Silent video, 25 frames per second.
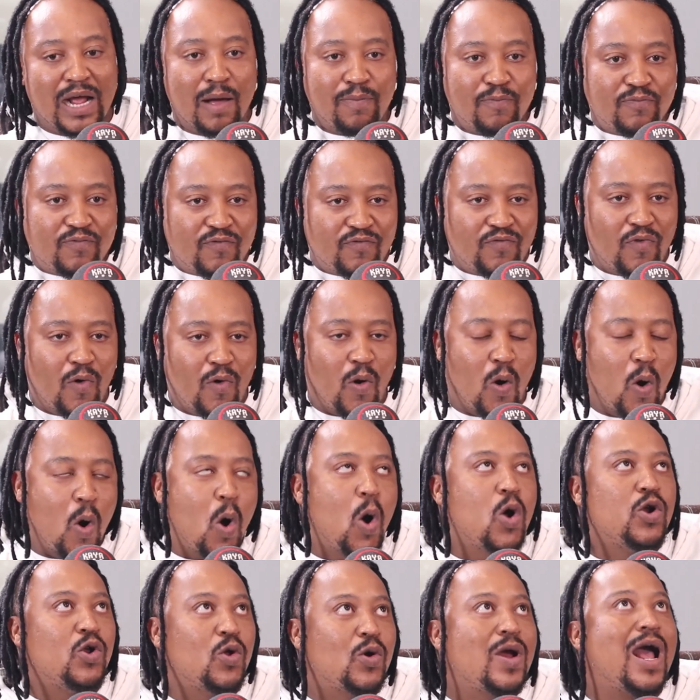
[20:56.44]
for
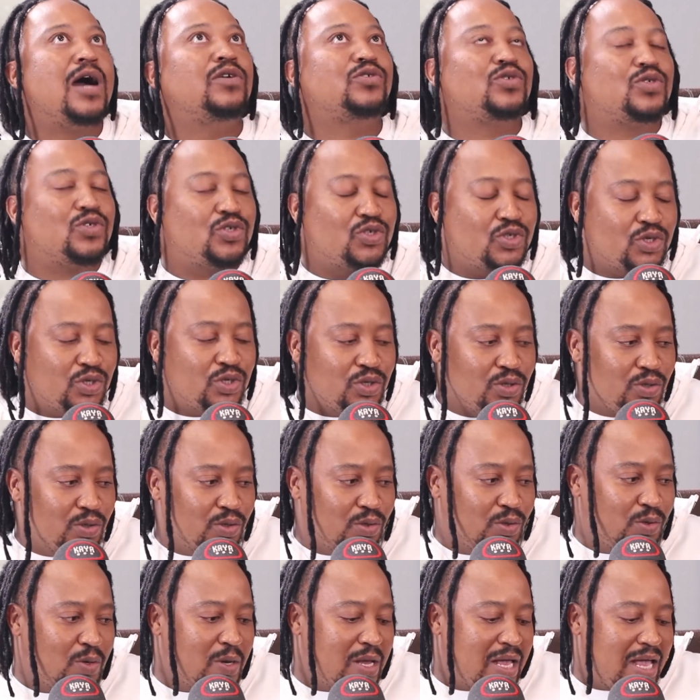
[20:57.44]
or look out
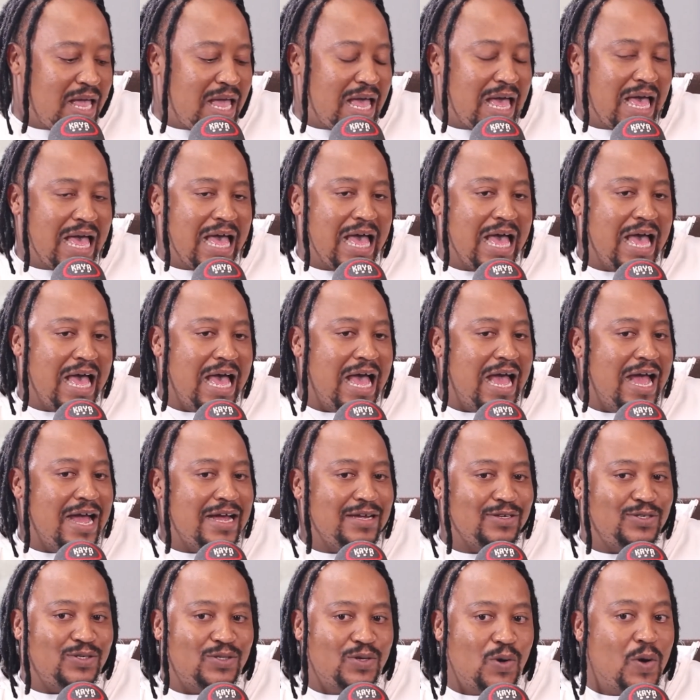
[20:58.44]
to.
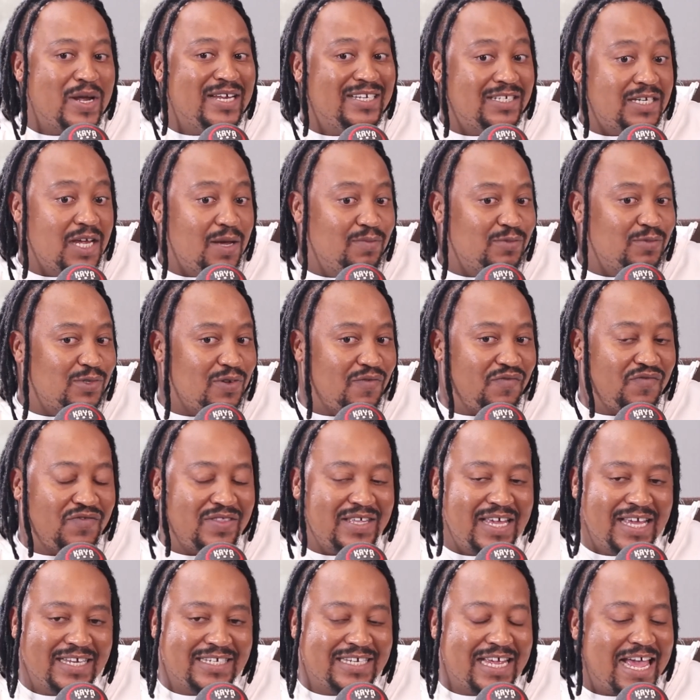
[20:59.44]
So in terms of
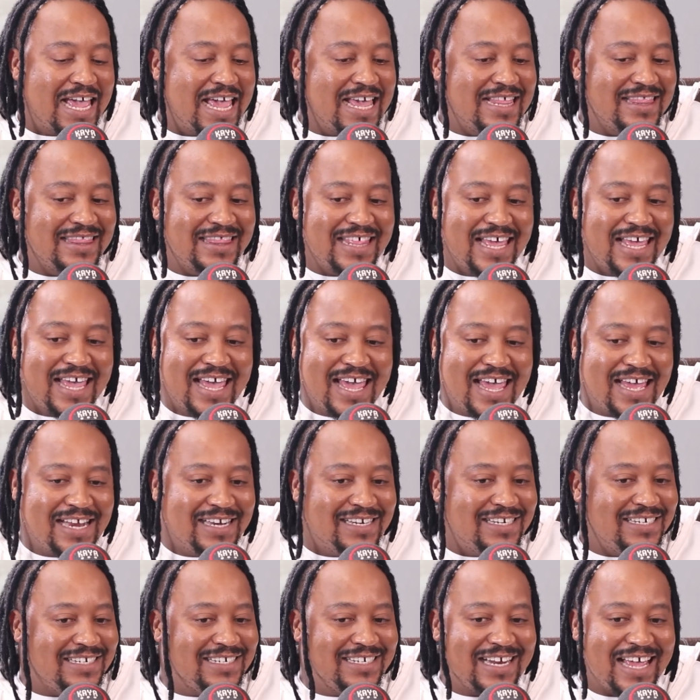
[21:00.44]
theater, and
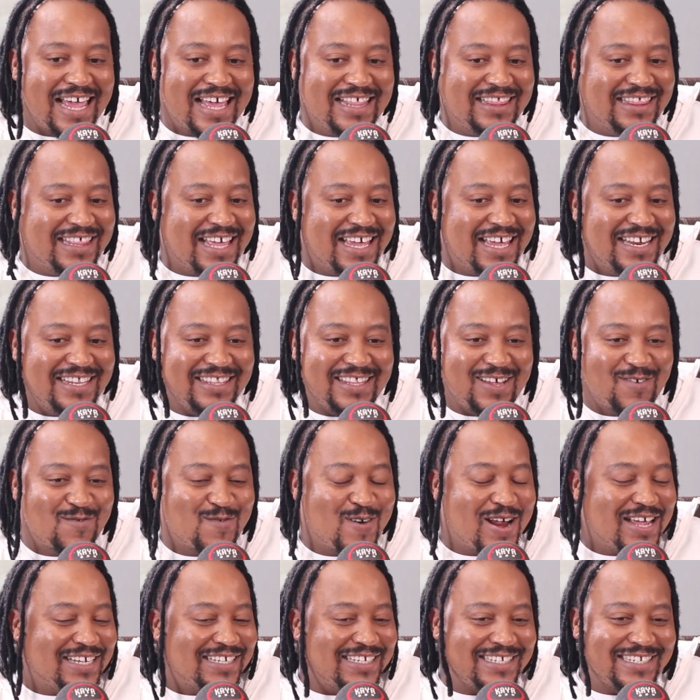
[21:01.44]
then the
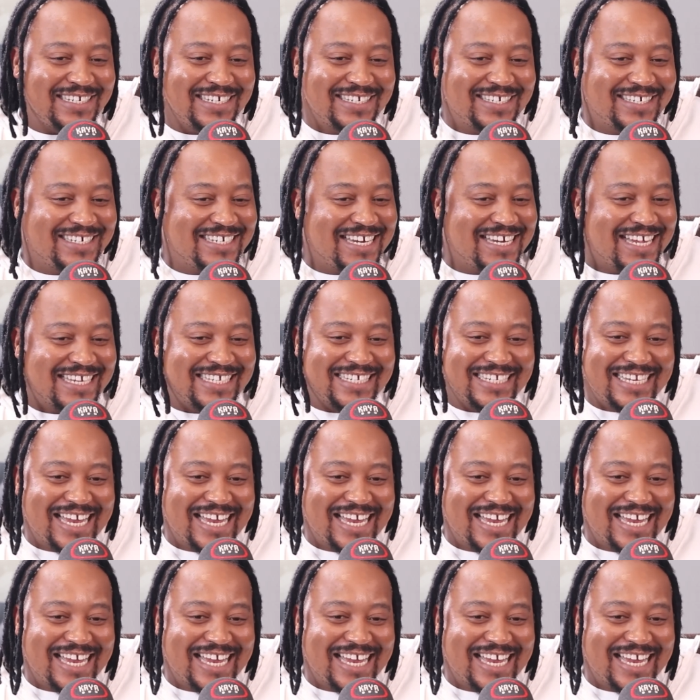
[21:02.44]
rest is just